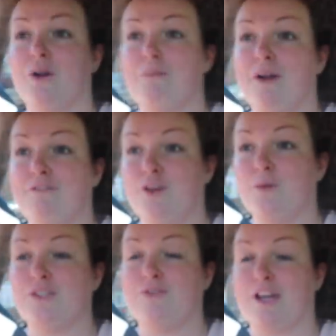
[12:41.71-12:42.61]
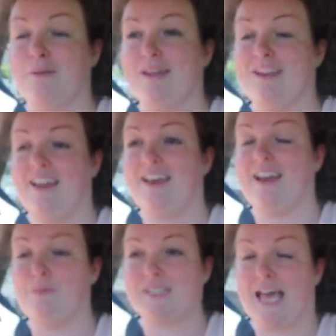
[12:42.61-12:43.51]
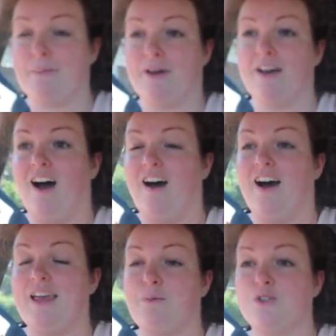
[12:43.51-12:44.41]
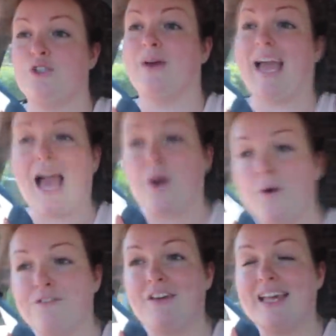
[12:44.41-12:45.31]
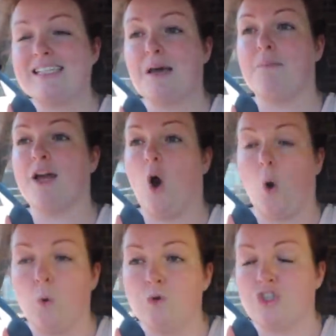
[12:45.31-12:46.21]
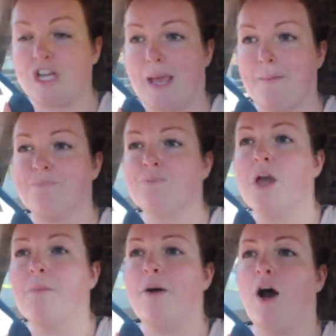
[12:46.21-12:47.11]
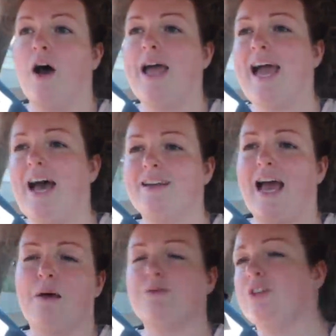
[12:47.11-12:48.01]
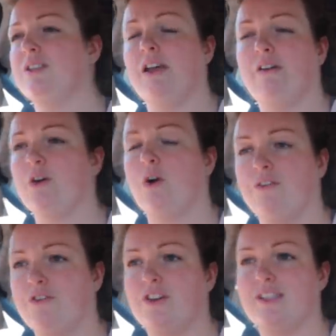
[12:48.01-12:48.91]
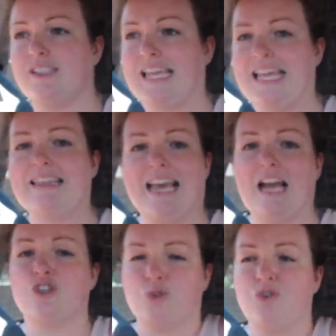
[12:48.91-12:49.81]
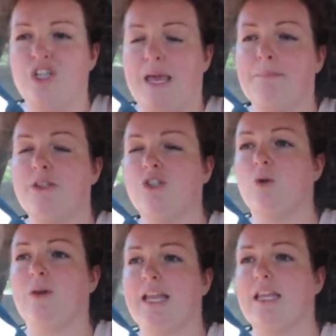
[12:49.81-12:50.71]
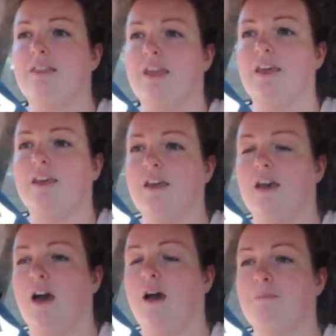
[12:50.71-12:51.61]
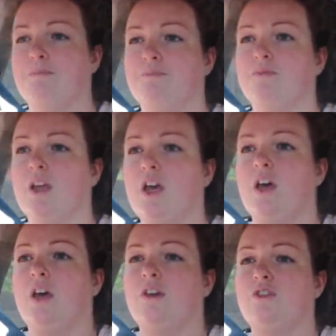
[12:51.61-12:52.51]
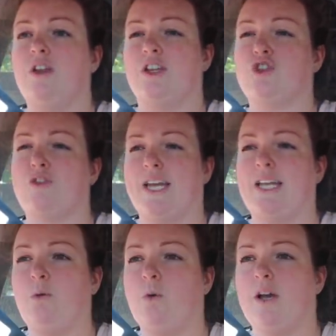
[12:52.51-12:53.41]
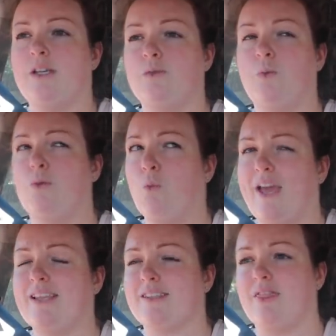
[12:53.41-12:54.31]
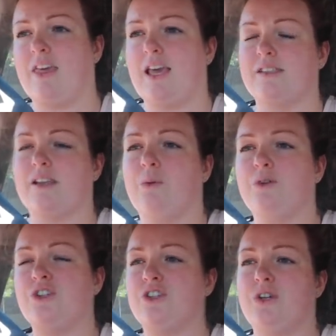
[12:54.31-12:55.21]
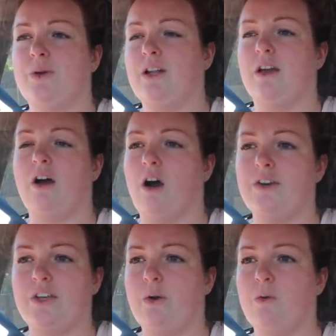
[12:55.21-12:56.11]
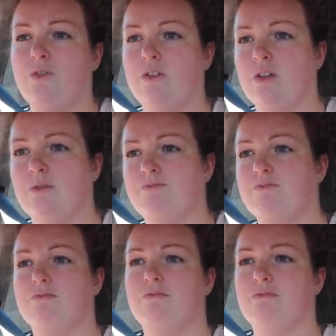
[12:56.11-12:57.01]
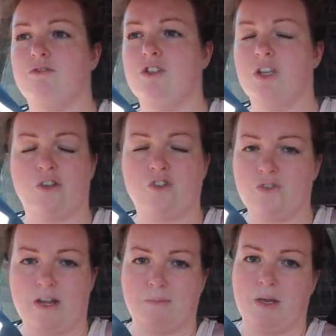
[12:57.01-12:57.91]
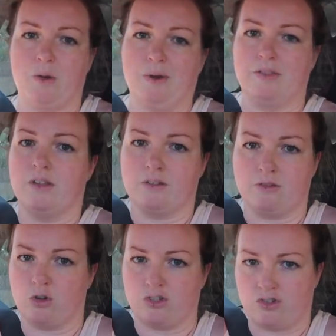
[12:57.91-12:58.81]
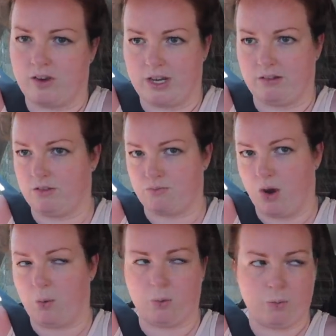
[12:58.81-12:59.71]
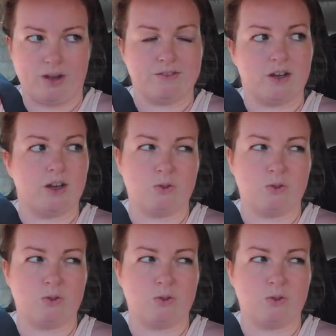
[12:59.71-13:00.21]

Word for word: One of my viewers recommended it. Her name was Emma. I was doing aquafit at my old gym, but I had absolutely zero confidence in the actual gym and doing anything um, like training wise with weights and things. I was just doing like cardio on the you know, treadmill and the cross trainer and the rower and whatever.